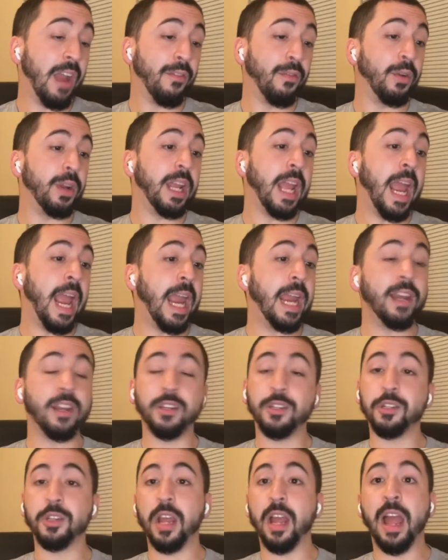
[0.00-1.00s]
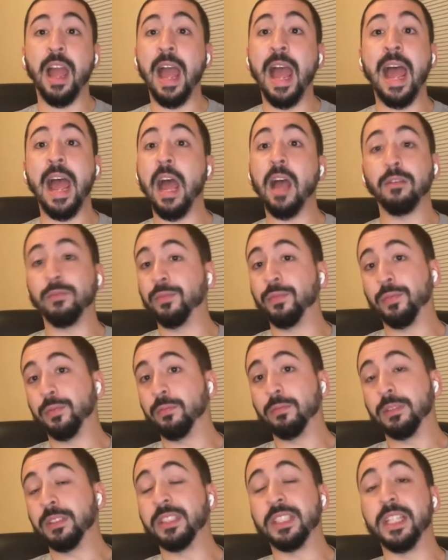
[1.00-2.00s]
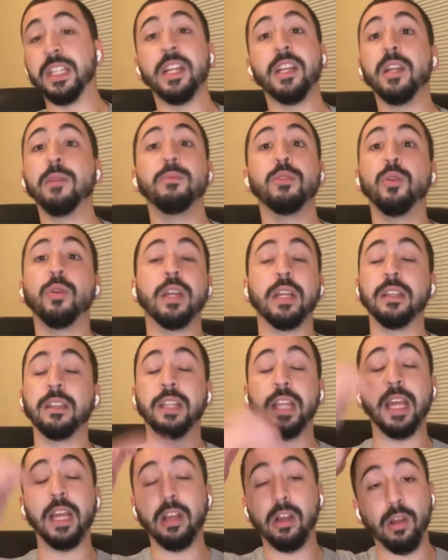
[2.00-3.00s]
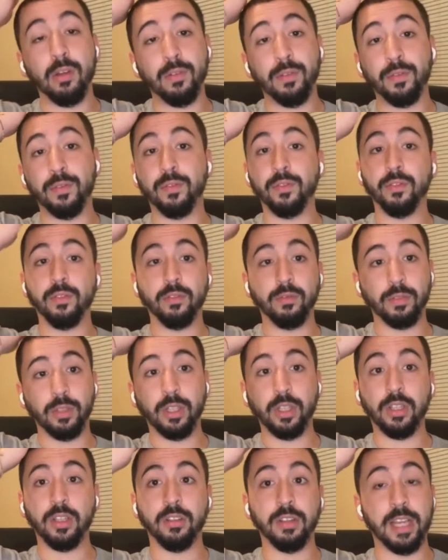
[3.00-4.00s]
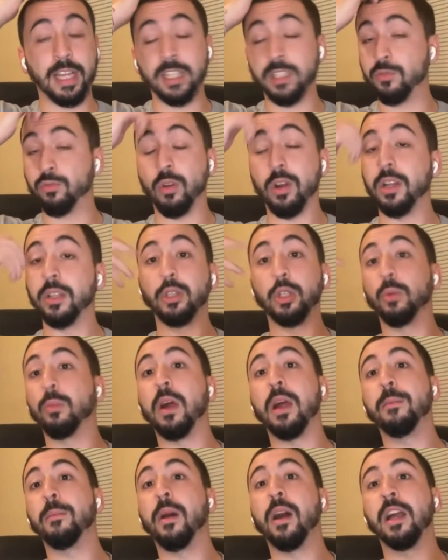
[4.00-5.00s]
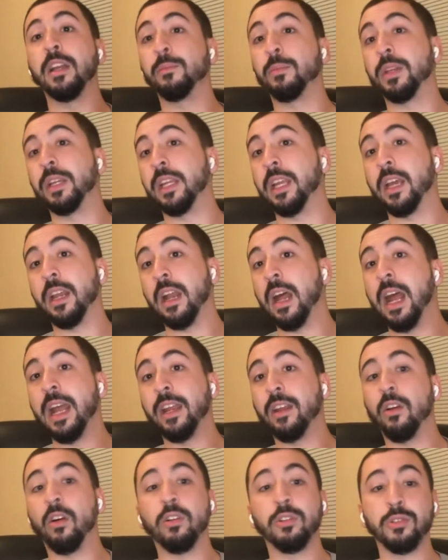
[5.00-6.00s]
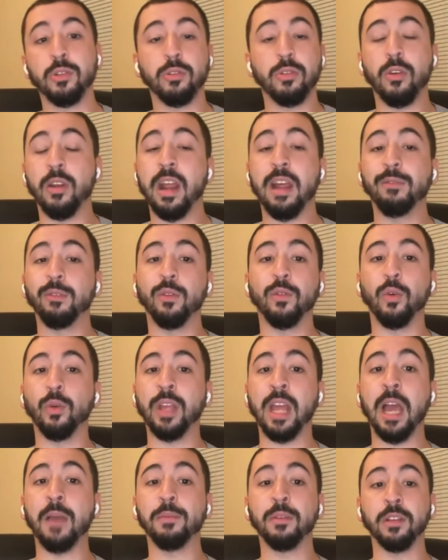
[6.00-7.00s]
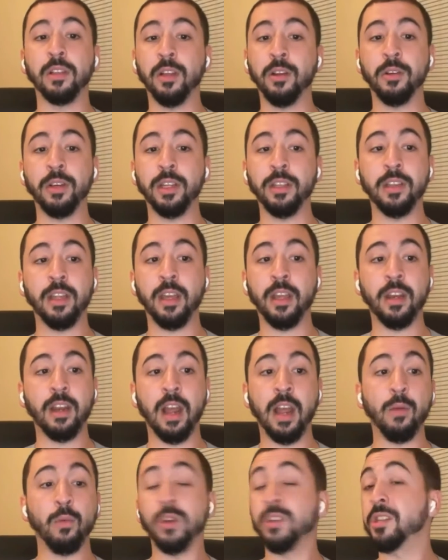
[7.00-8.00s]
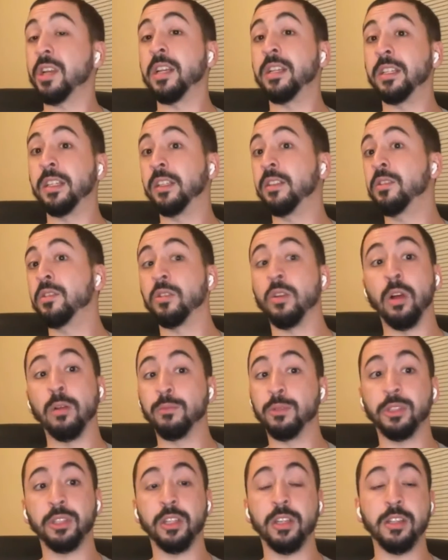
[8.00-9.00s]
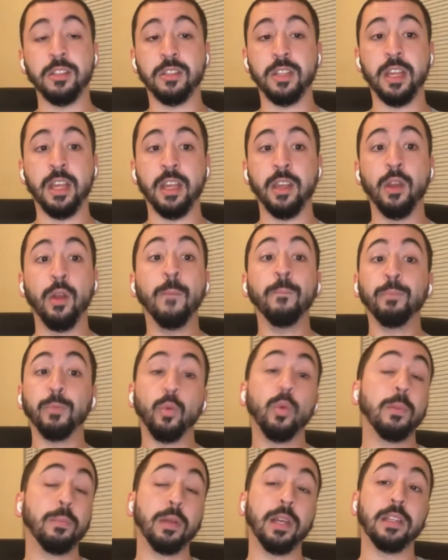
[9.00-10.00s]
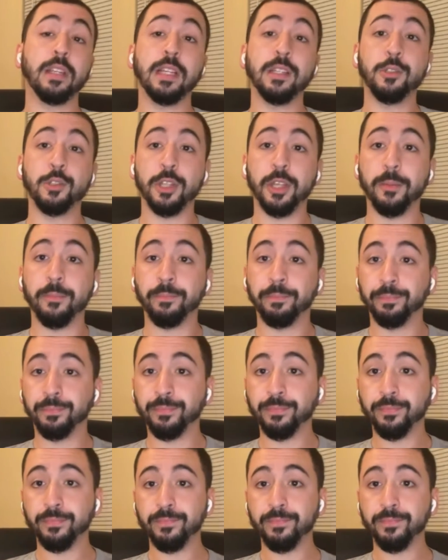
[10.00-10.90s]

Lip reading: every heinous synonym you can think of is running through my mind. But again, I also don't have the vocabulary that I wish I did. So I'm just going to say we played like shit.